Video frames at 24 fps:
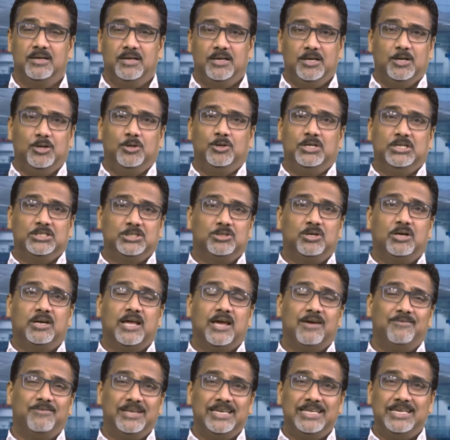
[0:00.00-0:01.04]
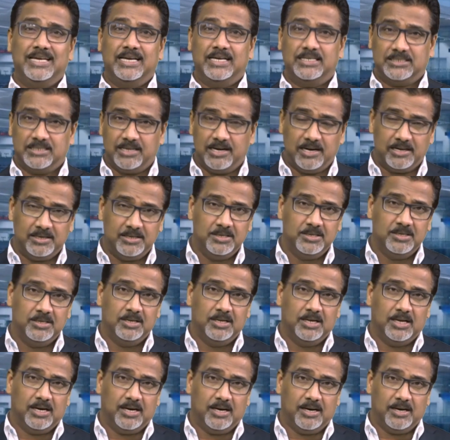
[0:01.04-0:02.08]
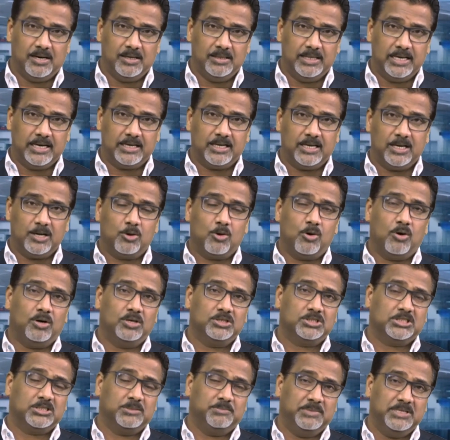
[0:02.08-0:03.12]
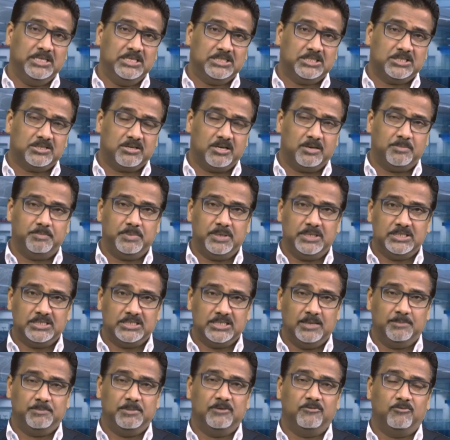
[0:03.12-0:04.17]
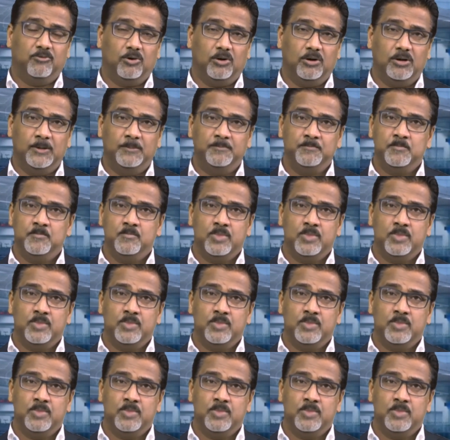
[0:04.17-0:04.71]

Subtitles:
does not have any hazard that can cause somebody's trip and slip and fall.